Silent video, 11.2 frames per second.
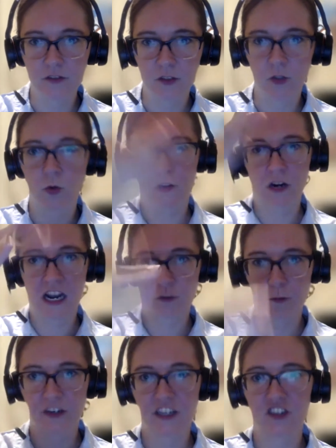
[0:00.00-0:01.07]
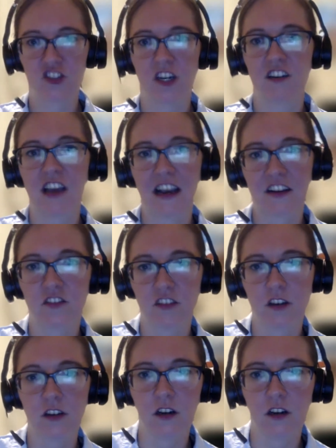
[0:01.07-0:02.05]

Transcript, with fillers: your explanation in text